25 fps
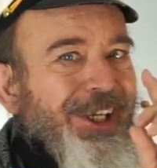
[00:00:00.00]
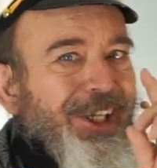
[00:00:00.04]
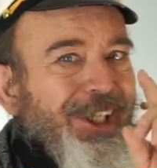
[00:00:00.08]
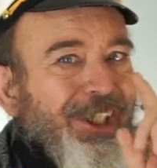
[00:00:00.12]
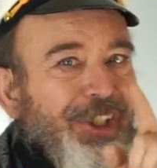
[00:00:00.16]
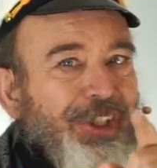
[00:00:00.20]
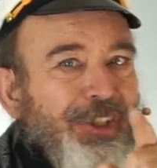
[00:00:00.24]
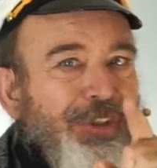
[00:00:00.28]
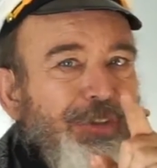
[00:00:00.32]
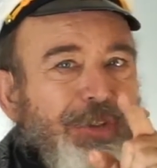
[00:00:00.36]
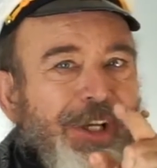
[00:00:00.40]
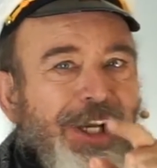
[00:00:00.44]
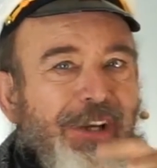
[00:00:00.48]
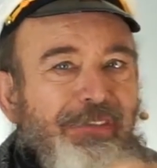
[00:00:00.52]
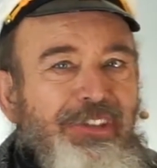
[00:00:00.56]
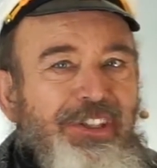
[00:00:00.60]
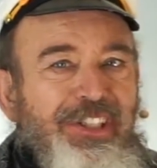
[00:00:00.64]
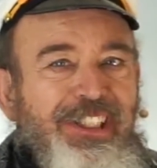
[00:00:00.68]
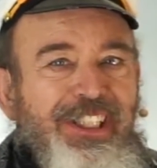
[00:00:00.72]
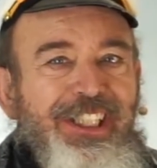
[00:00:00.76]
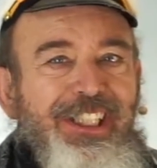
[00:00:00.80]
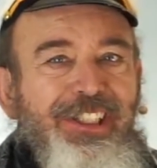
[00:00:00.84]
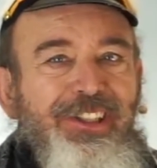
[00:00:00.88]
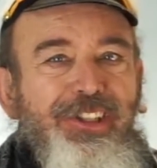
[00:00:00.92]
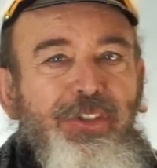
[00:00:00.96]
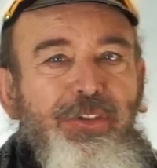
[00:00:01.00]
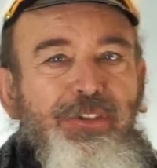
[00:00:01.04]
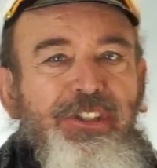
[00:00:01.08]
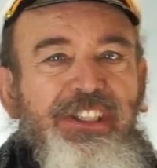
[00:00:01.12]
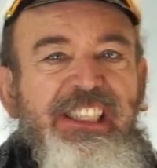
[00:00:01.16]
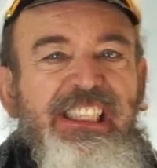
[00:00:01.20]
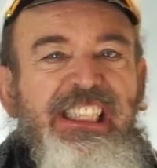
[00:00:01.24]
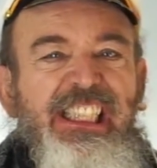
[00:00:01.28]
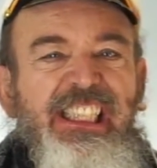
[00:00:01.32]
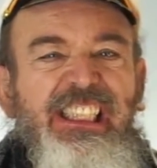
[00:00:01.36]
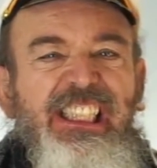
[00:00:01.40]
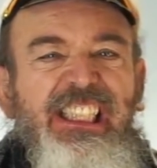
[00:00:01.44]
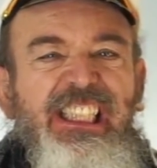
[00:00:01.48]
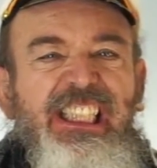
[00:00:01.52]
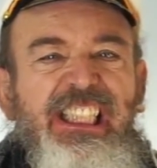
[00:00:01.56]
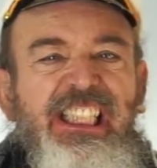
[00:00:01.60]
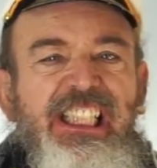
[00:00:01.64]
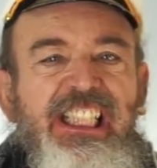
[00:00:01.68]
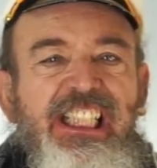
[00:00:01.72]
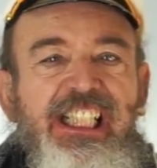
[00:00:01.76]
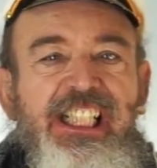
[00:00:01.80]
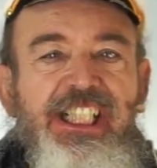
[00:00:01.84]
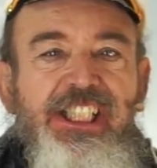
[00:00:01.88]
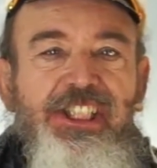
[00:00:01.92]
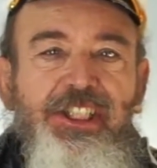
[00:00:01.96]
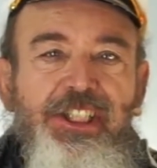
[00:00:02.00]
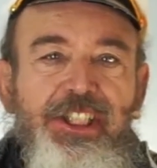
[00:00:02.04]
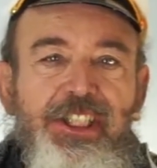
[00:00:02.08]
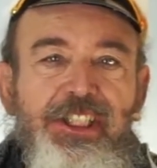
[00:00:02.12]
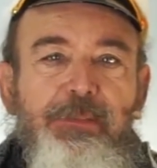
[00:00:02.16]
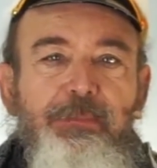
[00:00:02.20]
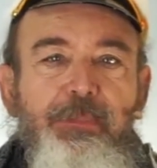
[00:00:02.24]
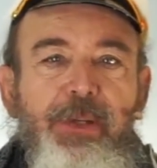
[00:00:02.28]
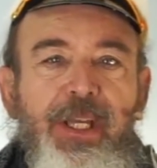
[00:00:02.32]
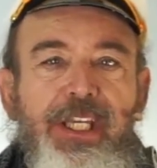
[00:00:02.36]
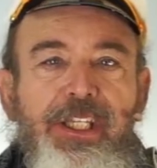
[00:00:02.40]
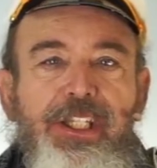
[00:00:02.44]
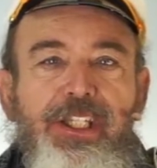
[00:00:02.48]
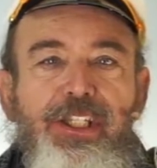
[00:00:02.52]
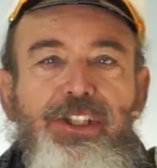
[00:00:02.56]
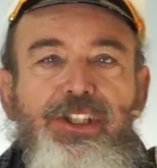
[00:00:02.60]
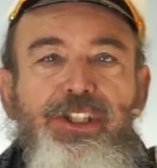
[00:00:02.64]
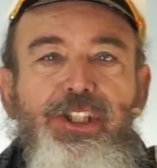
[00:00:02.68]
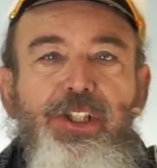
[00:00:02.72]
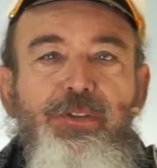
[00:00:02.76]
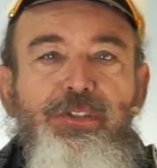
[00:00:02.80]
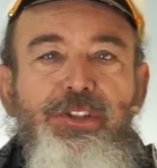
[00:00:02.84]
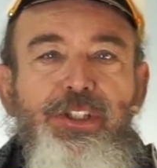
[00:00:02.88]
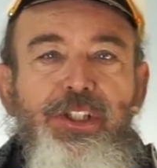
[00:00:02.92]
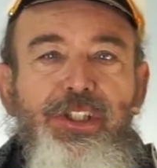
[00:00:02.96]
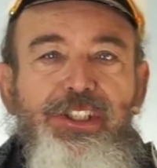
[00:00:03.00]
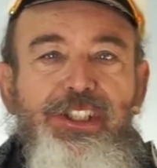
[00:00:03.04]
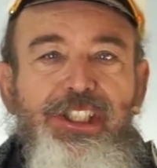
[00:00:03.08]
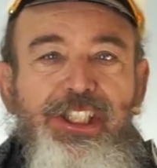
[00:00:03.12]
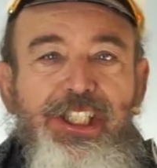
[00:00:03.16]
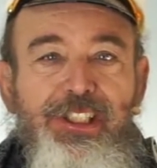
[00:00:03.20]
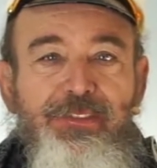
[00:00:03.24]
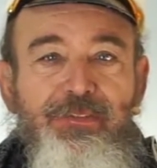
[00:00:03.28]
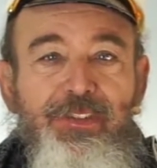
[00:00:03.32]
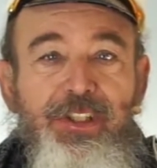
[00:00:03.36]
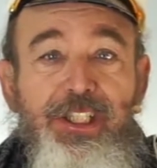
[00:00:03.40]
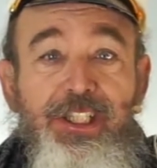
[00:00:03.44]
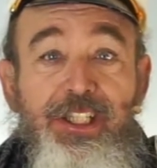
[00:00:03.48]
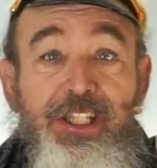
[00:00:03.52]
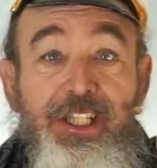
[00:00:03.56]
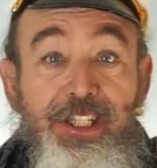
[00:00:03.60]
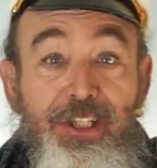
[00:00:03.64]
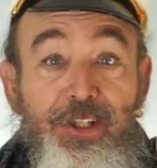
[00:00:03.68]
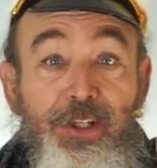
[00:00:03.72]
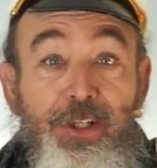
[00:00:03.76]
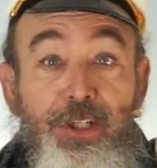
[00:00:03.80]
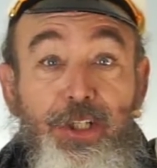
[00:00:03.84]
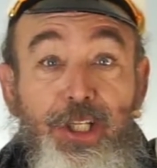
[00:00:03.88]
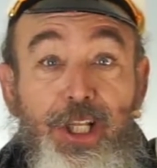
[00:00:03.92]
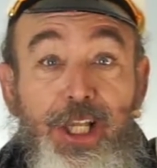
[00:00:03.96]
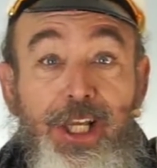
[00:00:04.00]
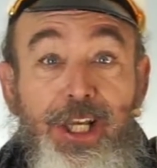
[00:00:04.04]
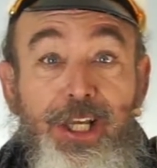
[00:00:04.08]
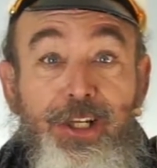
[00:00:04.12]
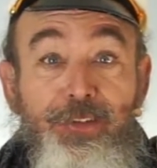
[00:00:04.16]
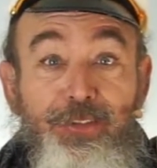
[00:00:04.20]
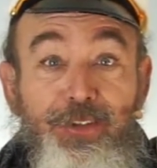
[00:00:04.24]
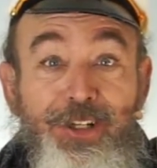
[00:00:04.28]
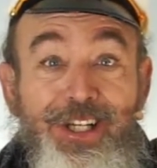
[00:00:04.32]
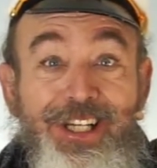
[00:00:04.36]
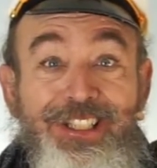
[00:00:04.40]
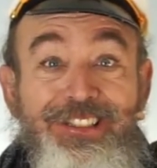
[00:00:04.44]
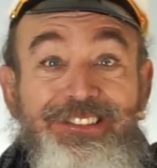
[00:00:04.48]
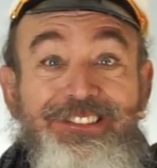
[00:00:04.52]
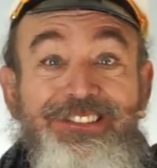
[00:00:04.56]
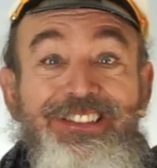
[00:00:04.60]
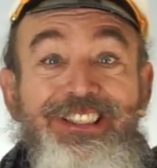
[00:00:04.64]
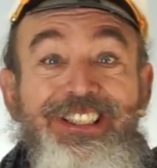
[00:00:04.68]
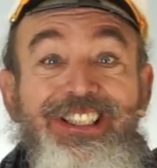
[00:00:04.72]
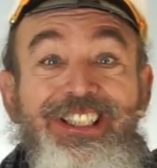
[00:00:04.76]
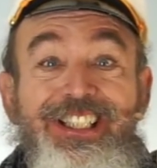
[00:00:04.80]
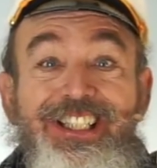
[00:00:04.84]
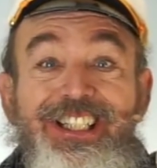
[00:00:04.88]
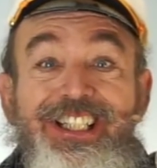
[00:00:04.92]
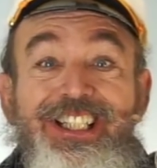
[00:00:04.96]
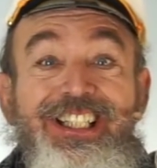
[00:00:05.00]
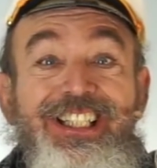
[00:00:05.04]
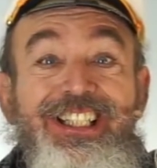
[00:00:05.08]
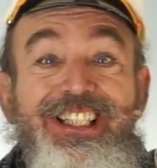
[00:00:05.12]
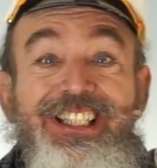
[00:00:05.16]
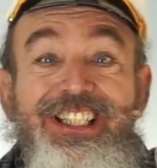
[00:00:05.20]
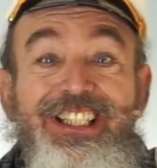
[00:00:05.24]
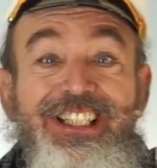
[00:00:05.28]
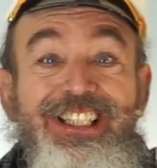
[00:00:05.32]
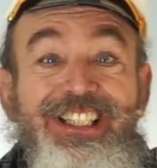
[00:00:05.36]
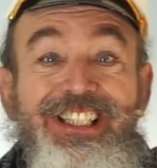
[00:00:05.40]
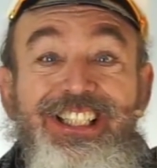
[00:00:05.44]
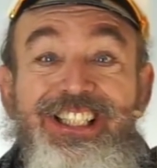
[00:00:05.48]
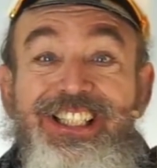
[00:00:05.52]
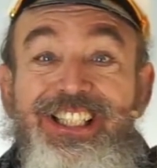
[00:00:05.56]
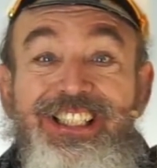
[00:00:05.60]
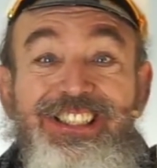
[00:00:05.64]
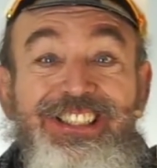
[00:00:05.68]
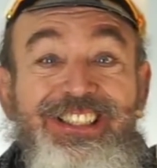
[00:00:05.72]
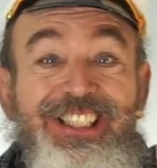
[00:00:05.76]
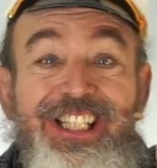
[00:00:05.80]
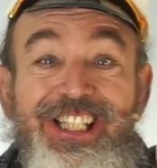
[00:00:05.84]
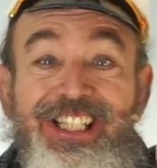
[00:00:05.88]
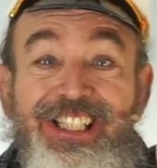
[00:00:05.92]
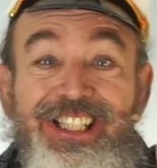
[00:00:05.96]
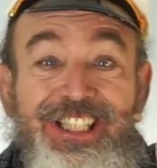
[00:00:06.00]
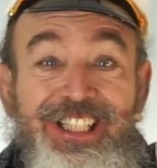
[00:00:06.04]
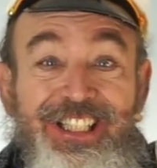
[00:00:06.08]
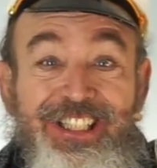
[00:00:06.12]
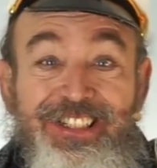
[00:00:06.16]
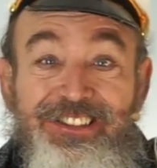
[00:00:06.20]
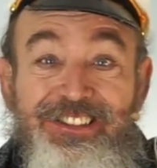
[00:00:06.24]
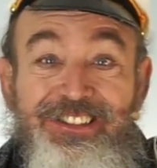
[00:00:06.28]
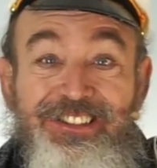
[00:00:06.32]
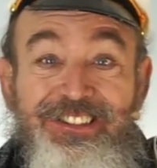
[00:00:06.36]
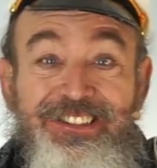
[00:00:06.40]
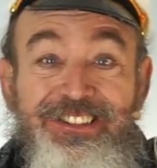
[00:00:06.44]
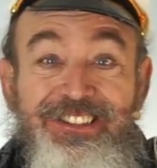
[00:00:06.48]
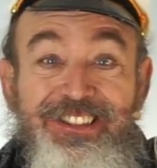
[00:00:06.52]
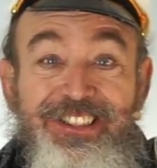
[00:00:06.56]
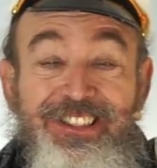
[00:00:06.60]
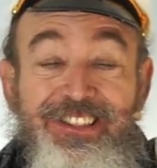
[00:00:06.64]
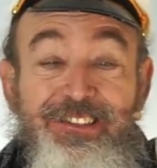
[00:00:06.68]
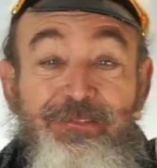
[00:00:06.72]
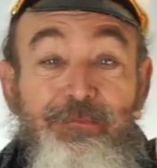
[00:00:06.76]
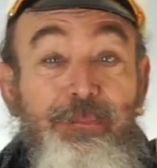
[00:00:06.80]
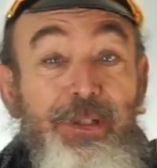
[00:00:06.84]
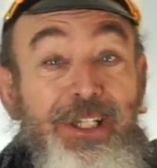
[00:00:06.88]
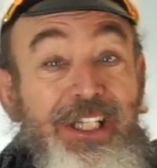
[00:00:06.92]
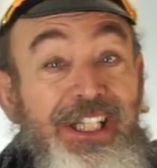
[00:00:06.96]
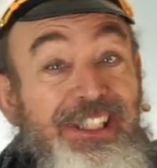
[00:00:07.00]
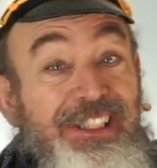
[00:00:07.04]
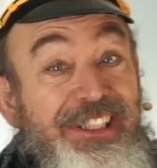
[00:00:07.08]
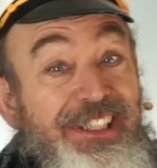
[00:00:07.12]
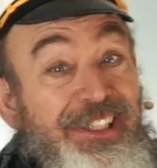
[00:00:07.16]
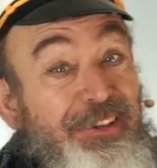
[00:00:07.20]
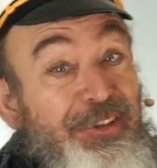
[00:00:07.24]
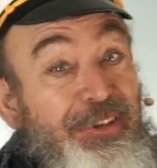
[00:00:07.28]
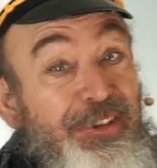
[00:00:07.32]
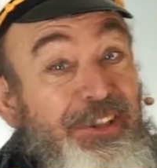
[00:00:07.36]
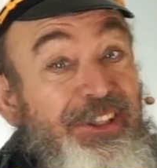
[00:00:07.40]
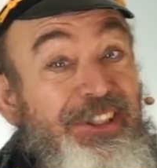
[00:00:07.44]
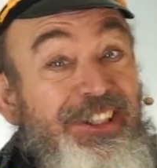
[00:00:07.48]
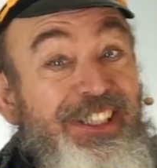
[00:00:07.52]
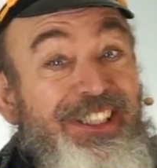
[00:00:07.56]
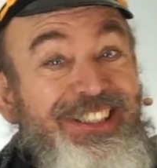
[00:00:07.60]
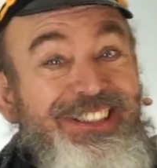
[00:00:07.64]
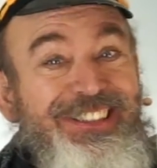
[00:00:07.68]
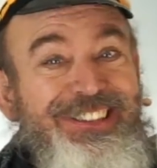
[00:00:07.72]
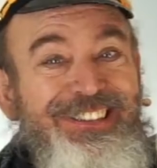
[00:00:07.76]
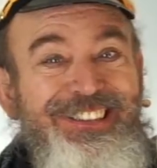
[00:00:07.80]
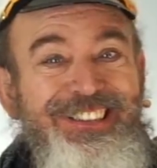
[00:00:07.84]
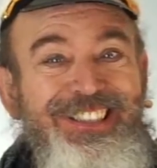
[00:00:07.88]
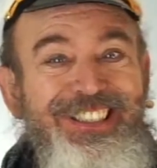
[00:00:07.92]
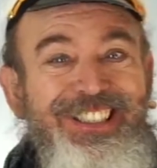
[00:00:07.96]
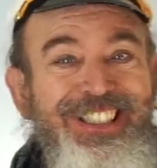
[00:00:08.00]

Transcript: You have seen those delicious baking shows on TV and online, right? This ain't it. But it's interesting.